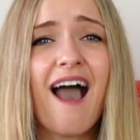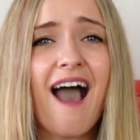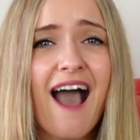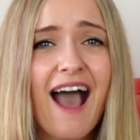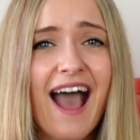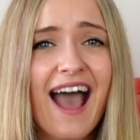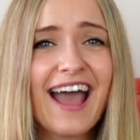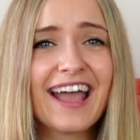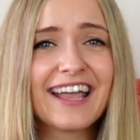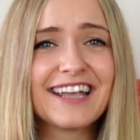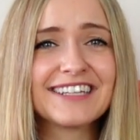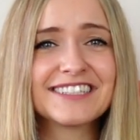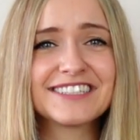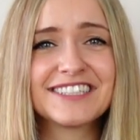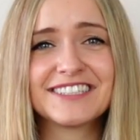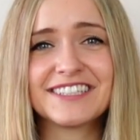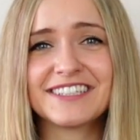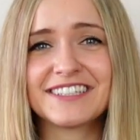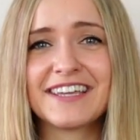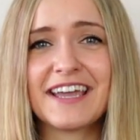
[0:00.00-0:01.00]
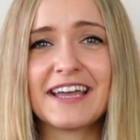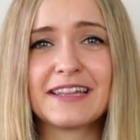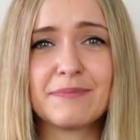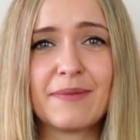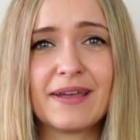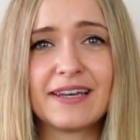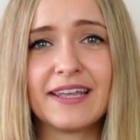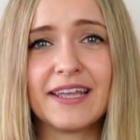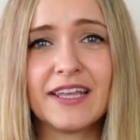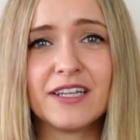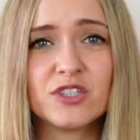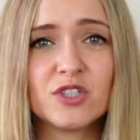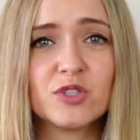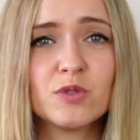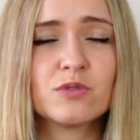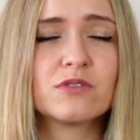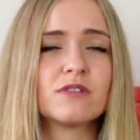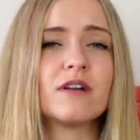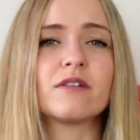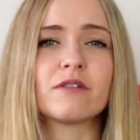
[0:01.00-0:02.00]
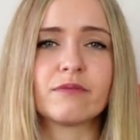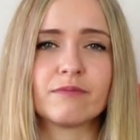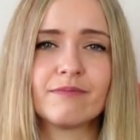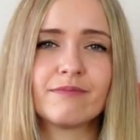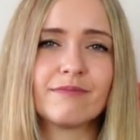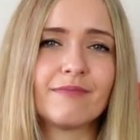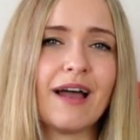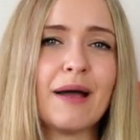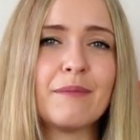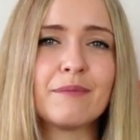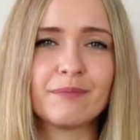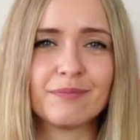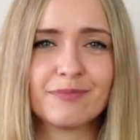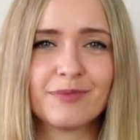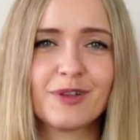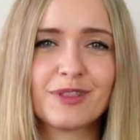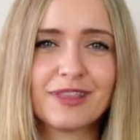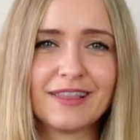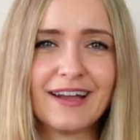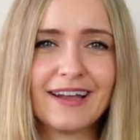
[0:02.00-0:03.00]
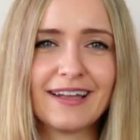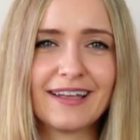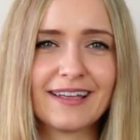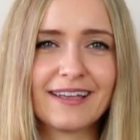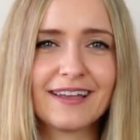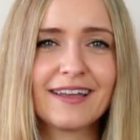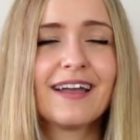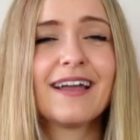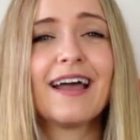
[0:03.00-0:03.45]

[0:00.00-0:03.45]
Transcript: I didn't get many interviews. Oh, I'm not lying.